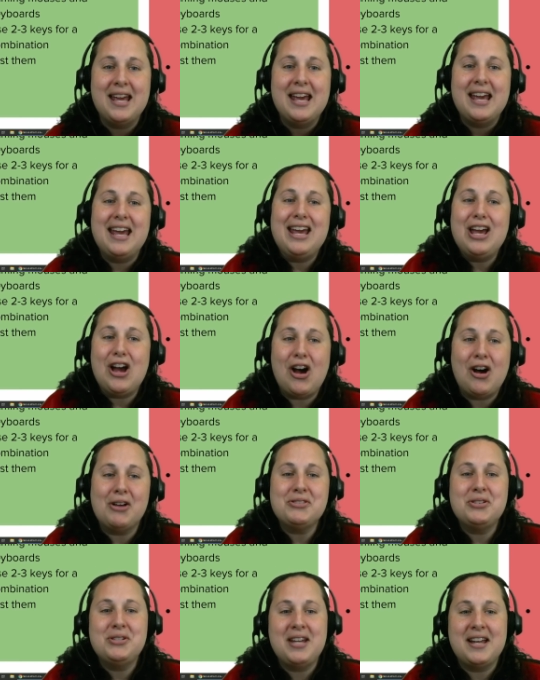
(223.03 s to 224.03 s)
It
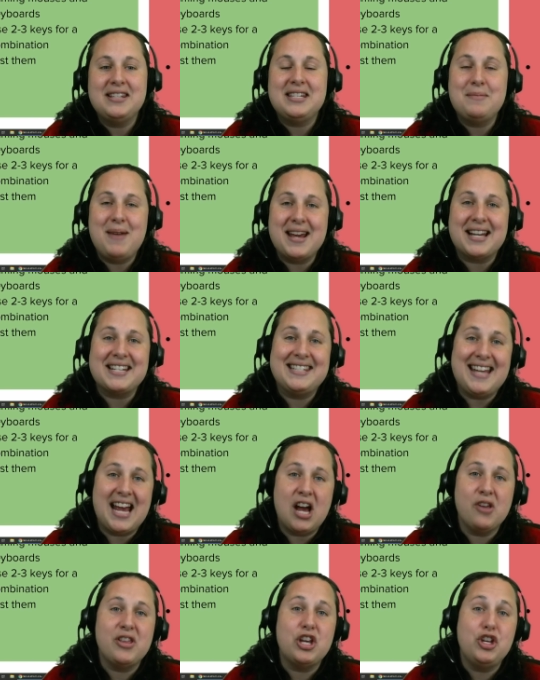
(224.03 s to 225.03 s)
also tends to make a
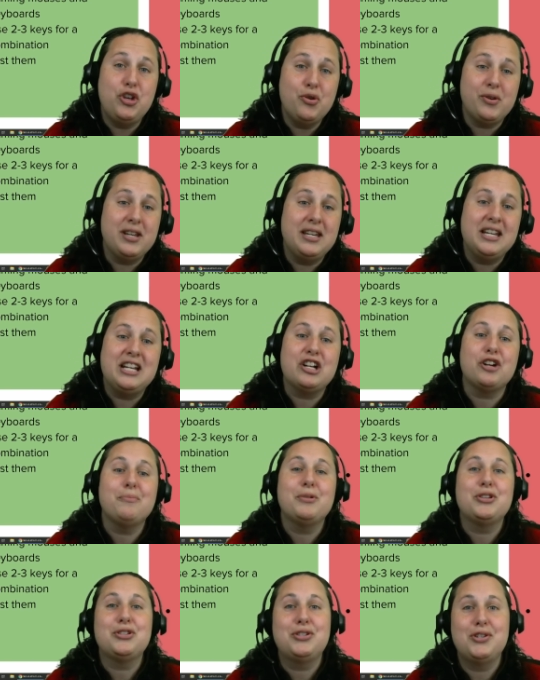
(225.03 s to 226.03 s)
sound that you can hear
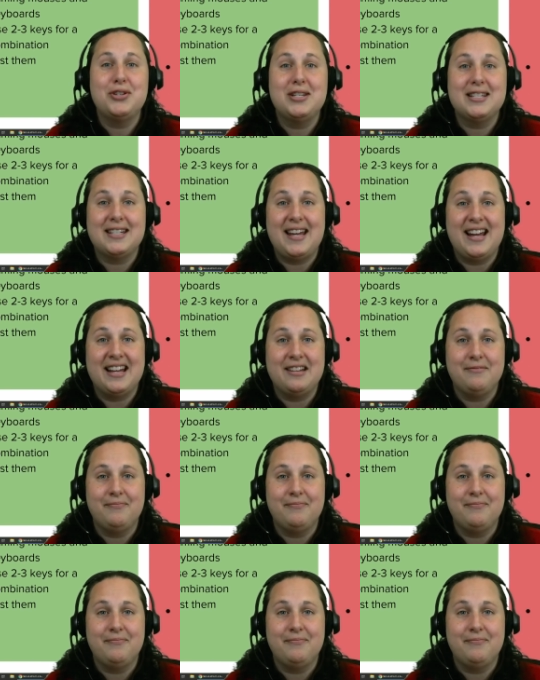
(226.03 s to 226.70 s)
but students can't.